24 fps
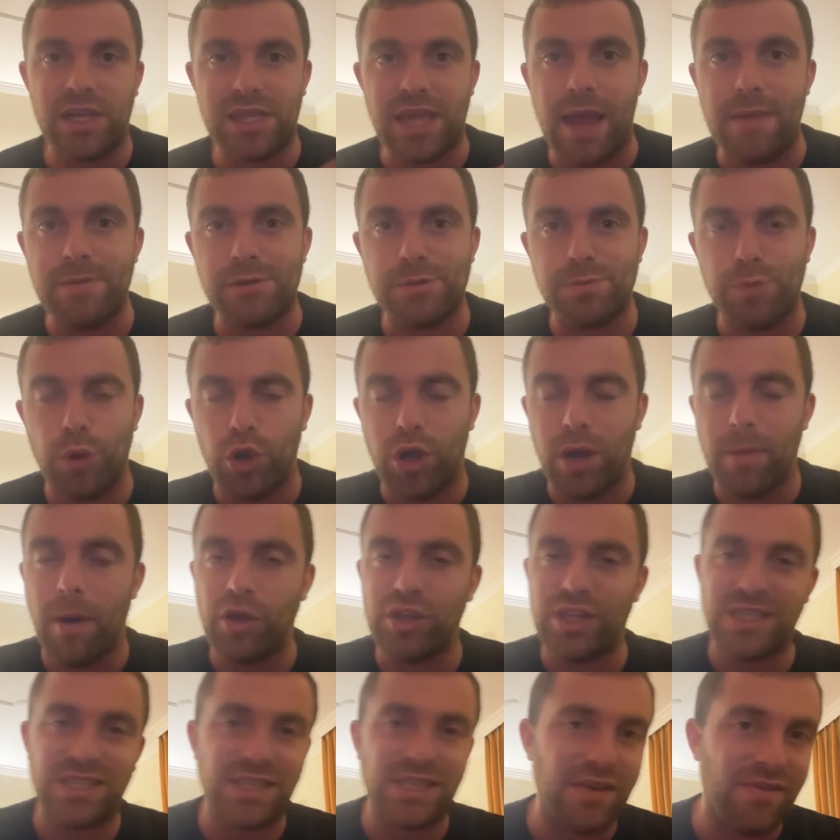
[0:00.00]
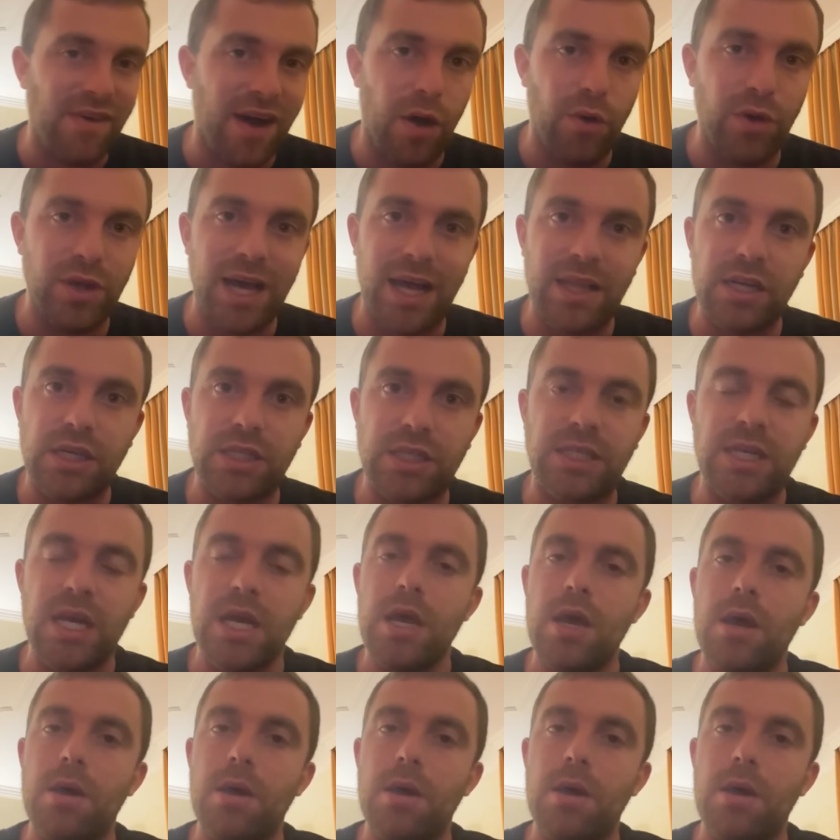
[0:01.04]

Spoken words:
times spoke about Estevao and others,